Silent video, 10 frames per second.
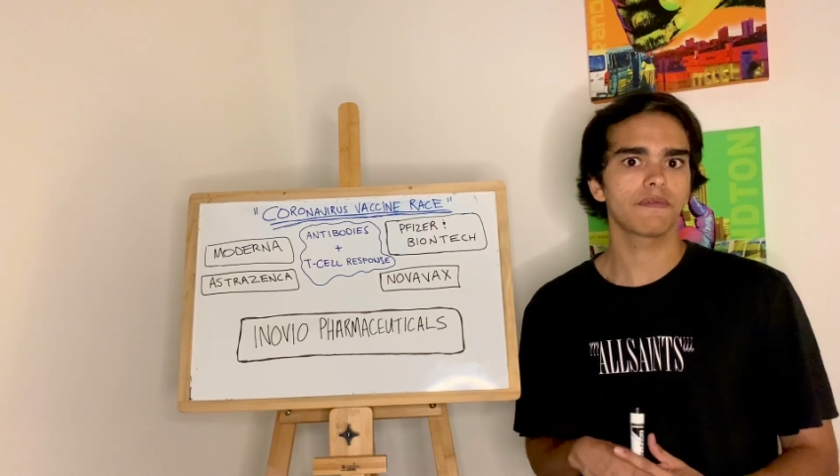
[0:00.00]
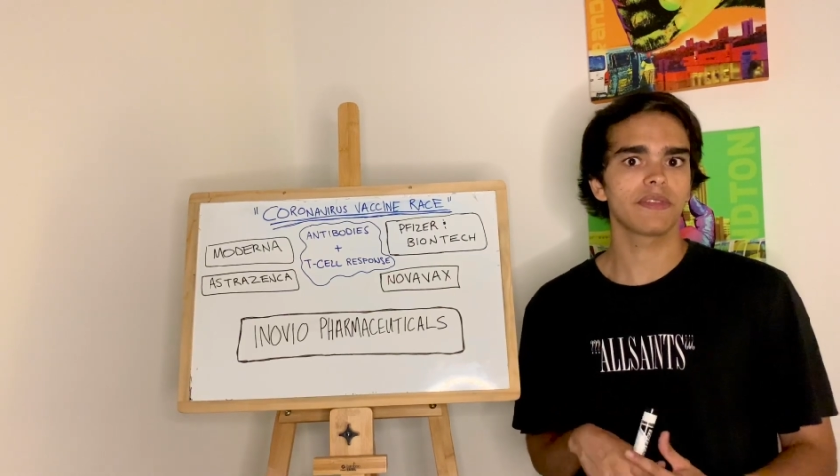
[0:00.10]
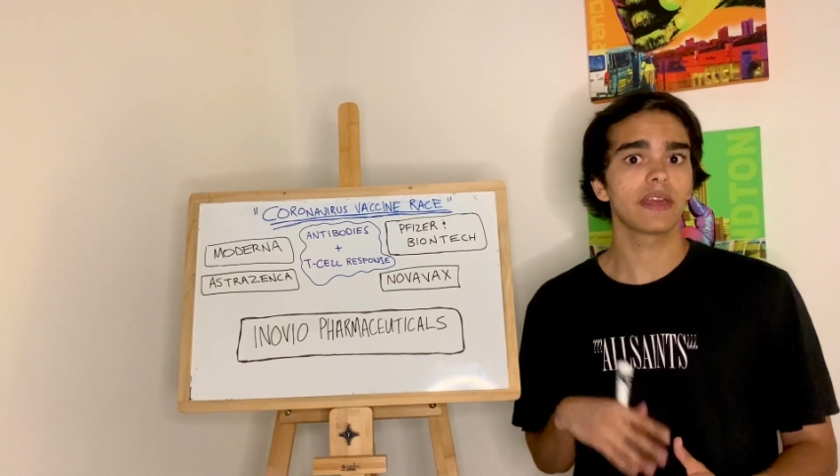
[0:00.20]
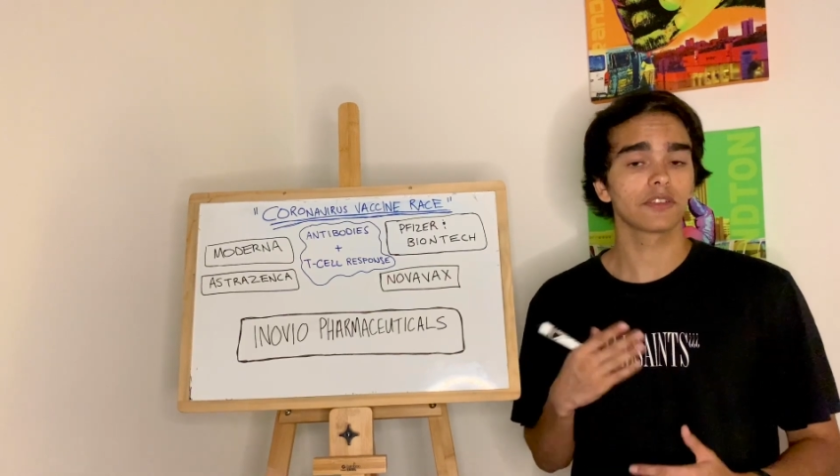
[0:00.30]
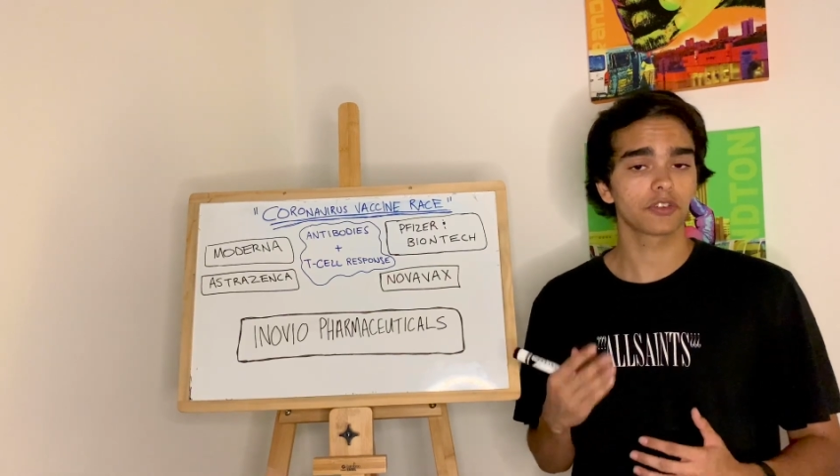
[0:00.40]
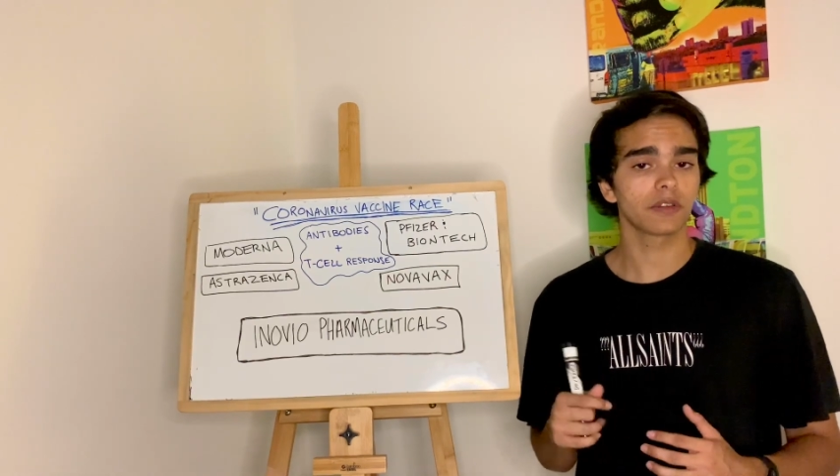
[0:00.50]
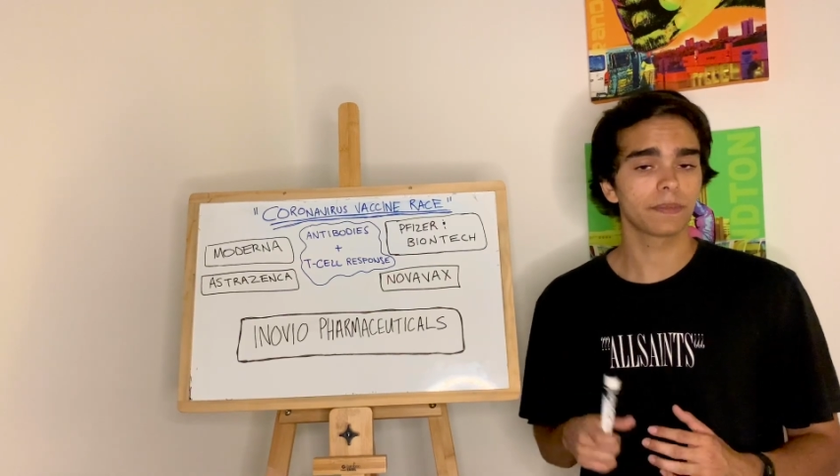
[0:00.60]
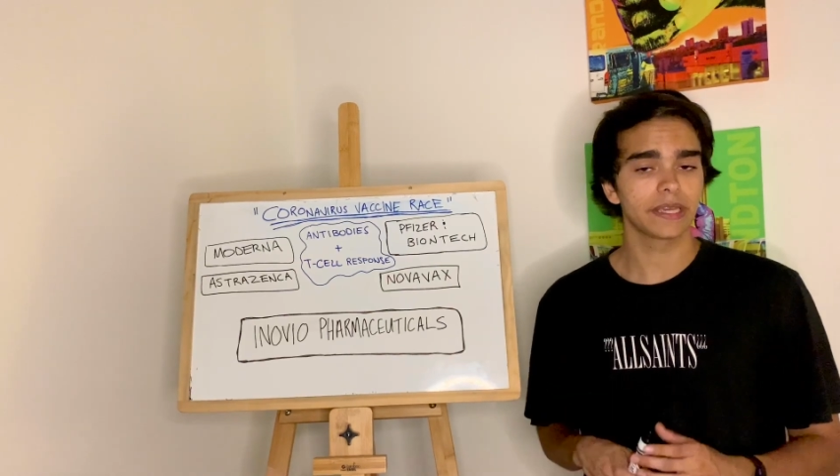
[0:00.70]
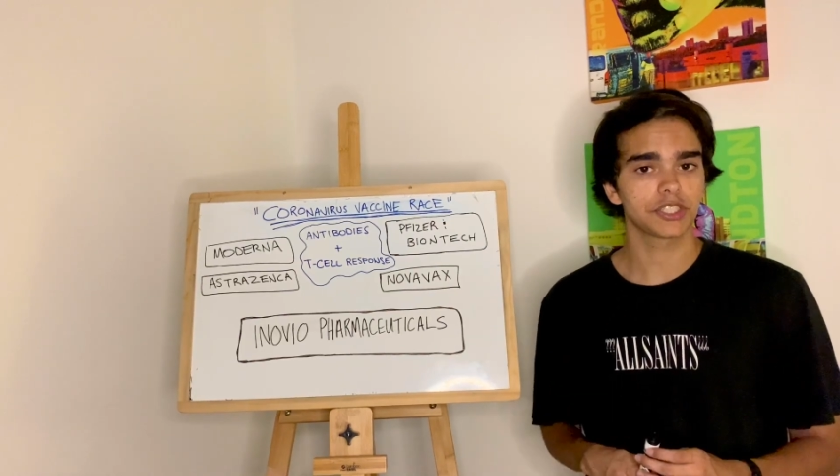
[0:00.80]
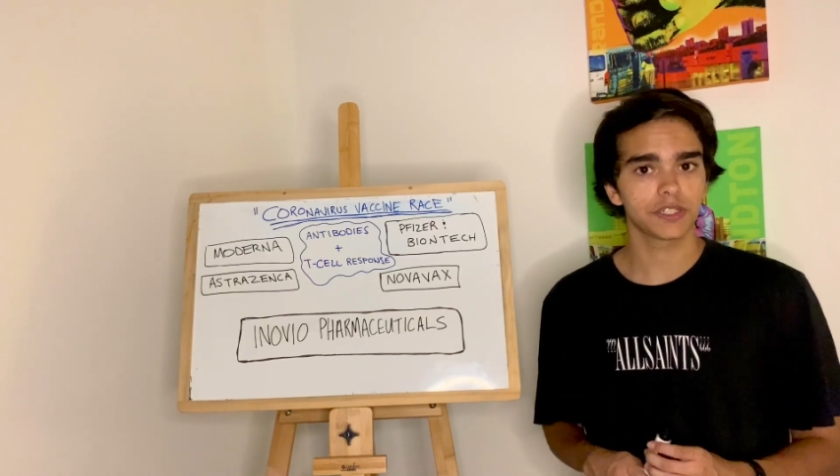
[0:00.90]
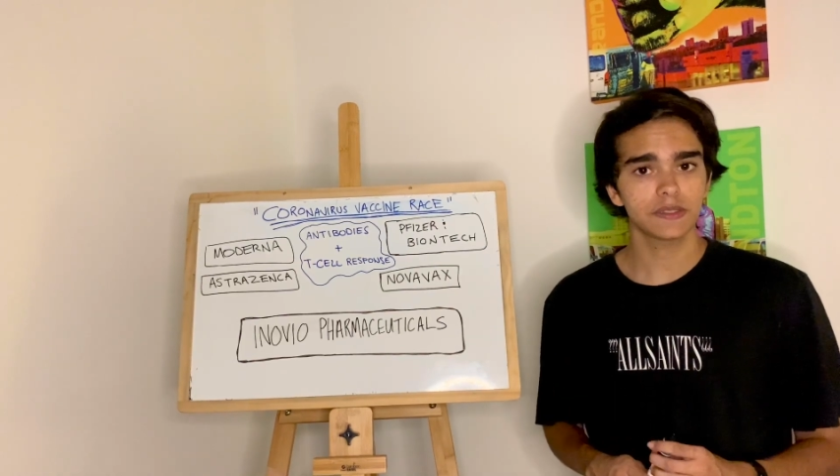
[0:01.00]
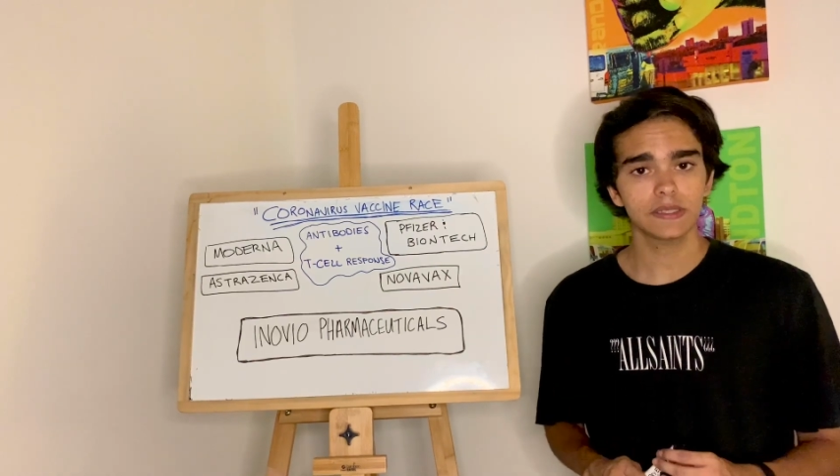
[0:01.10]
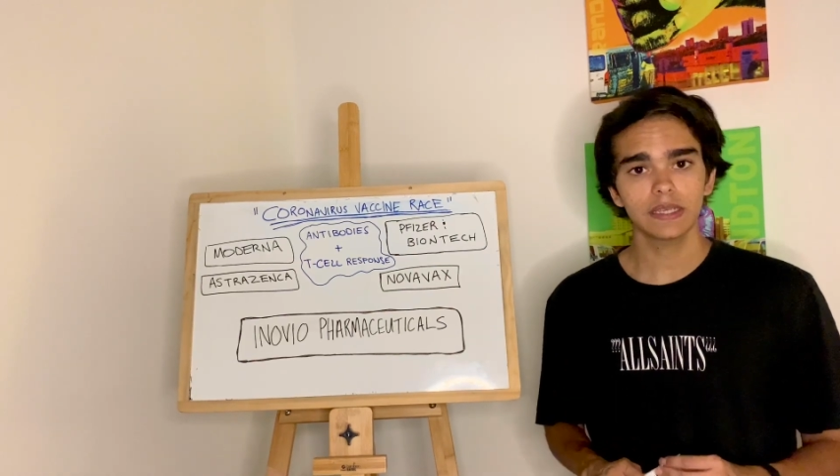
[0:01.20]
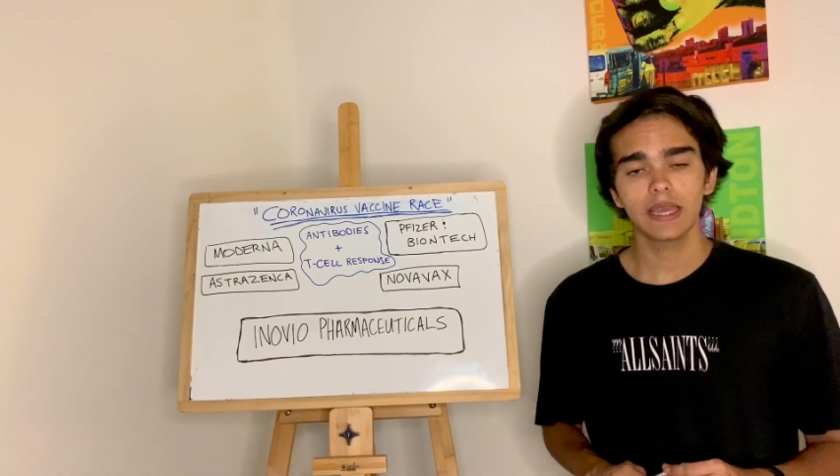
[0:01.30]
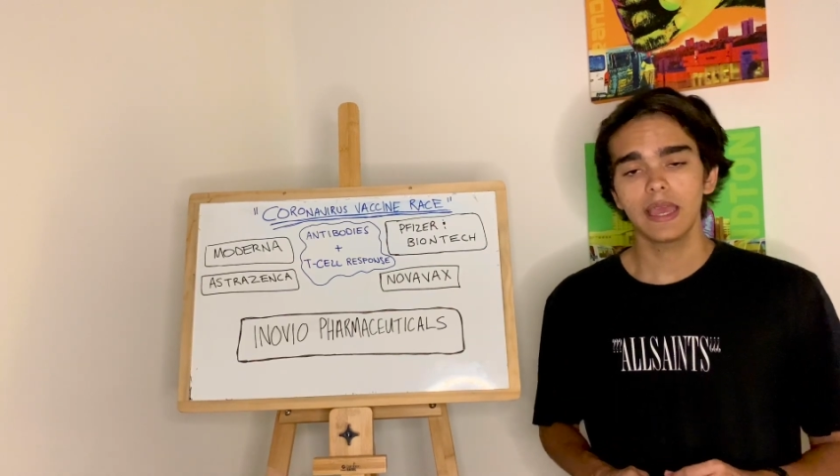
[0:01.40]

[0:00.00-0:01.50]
the elderly patients,